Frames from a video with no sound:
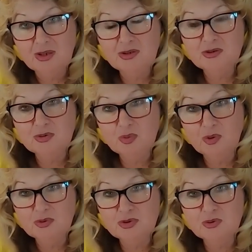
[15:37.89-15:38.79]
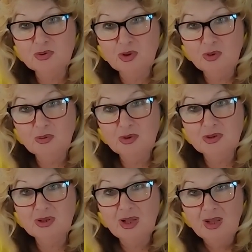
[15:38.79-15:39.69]
He's supposed to know
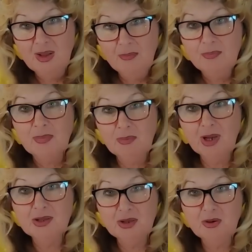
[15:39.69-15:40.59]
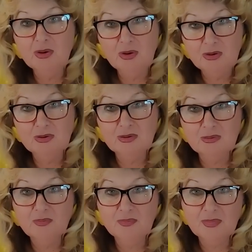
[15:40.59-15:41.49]
what, by the law,
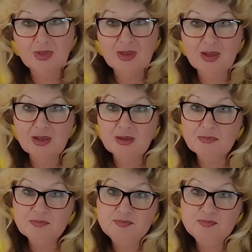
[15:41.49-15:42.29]
the